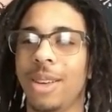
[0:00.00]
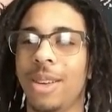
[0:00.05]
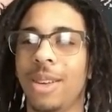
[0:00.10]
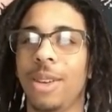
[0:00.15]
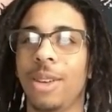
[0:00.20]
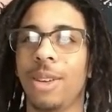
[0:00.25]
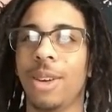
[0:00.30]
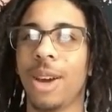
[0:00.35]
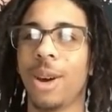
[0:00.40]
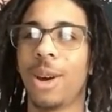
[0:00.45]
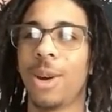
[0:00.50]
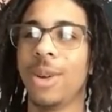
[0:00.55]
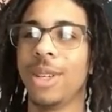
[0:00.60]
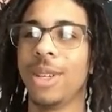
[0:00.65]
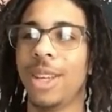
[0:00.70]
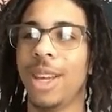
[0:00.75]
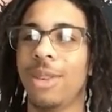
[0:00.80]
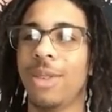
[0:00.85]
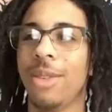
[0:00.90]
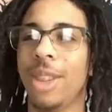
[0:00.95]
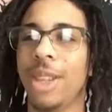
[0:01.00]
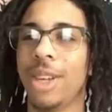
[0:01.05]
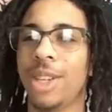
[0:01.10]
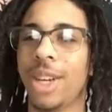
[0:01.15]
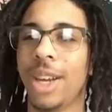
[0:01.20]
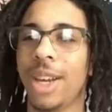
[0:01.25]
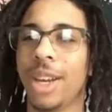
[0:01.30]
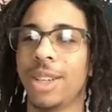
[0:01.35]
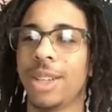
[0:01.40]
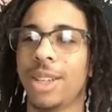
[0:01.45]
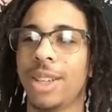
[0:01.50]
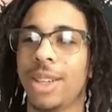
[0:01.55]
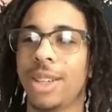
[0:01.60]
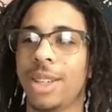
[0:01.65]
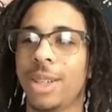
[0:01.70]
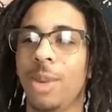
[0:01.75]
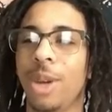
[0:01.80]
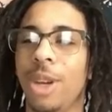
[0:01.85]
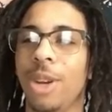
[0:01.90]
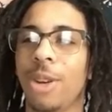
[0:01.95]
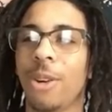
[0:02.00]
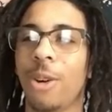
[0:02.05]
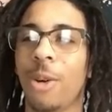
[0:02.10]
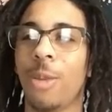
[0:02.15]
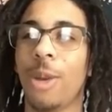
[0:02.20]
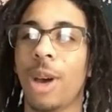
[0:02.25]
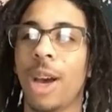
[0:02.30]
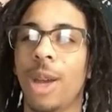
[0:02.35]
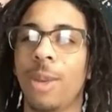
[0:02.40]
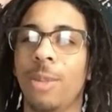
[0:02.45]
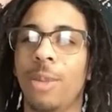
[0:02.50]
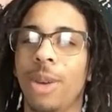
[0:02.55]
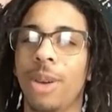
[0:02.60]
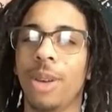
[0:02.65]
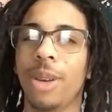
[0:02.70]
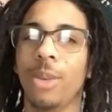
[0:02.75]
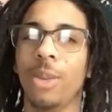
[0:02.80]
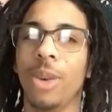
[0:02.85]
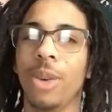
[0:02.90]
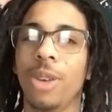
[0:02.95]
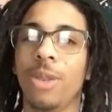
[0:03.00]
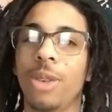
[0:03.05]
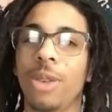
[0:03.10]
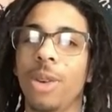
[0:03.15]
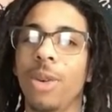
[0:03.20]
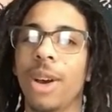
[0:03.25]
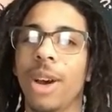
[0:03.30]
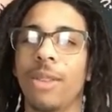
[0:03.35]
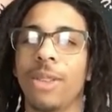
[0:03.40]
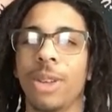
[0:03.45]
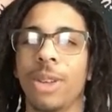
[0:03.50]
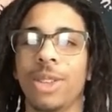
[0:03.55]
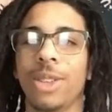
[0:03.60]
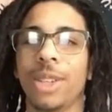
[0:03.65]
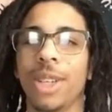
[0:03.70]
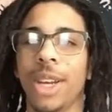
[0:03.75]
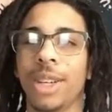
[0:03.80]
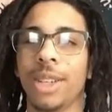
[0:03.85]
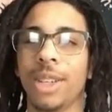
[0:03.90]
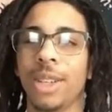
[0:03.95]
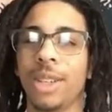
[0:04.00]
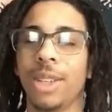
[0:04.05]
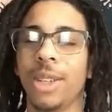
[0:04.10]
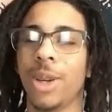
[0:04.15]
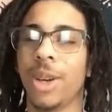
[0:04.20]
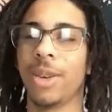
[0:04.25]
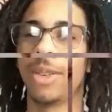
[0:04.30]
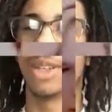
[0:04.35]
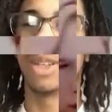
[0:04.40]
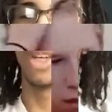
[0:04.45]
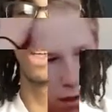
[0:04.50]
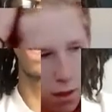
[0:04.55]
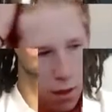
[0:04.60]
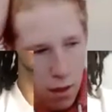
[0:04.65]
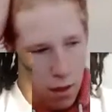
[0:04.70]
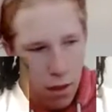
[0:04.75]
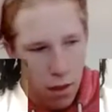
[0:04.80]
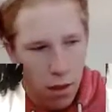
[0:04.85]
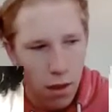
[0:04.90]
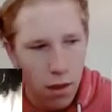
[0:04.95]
you're not always given the chance to speak your own mind, but when you do have those chances, you have to take them.